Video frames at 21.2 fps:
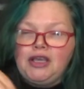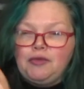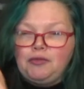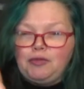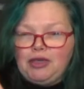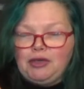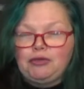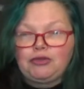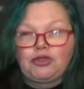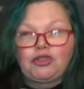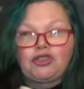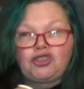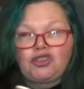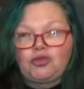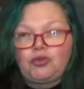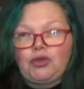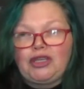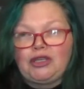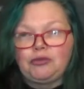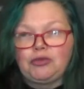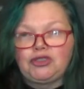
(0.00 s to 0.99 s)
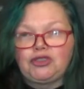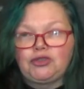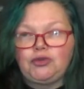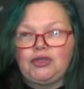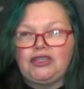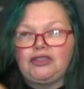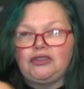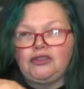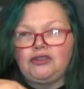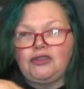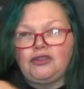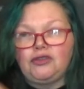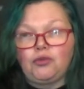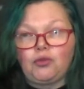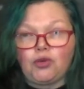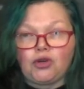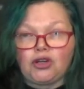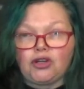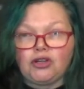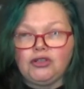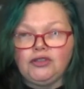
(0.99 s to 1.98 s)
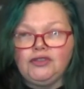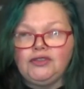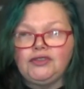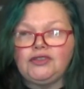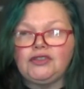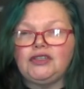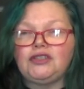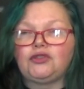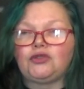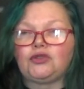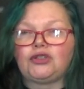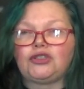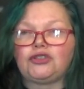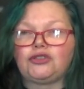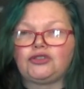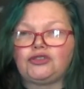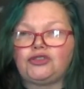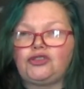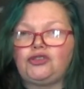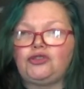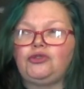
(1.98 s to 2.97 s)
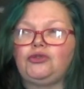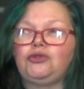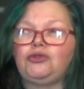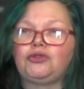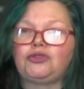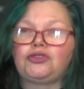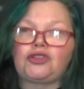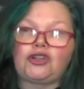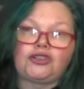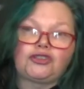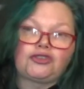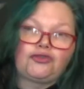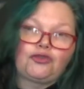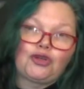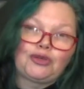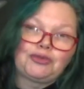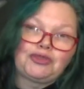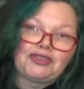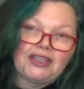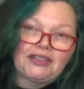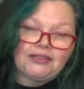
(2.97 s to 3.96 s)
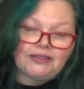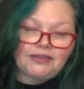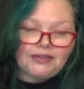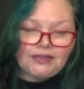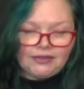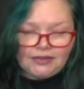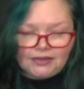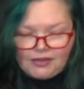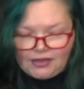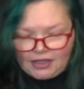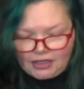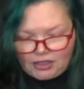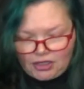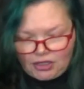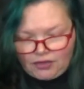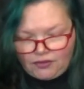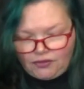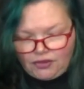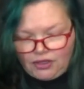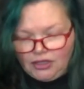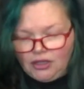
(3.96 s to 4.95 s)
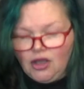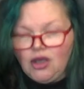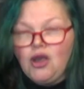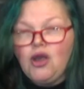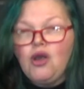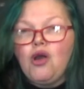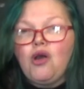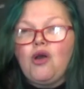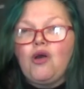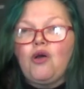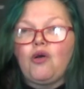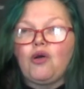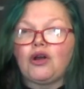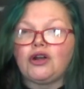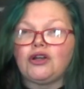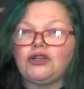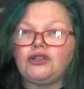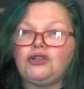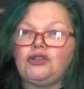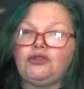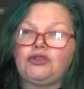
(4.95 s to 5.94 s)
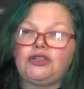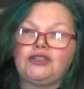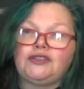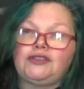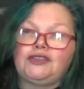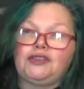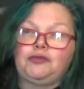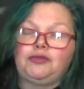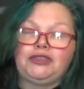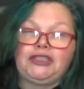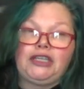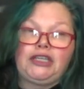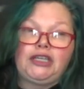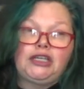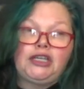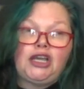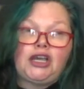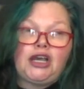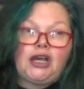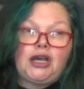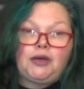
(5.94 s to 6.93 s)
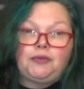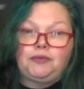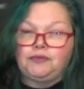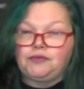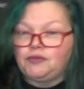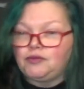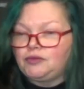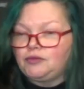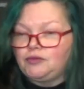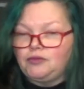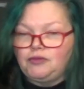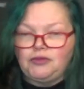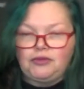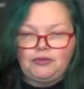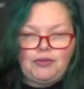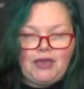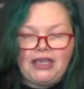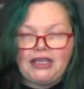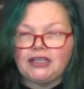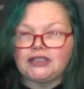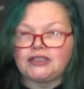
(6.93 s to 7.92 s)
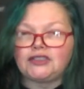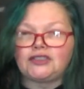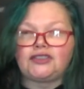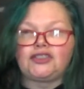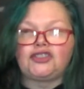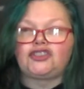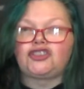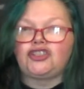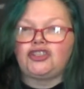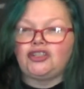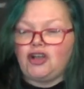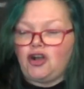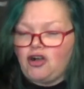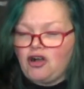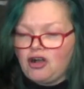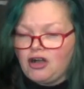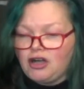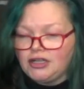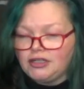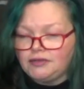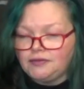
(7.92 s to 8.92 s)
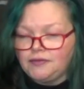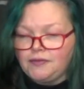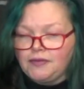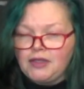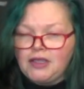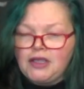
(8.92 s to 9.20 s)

be able to swing between the words in order to start to form sentences and that kind of thing. Or you can simply make a decision on,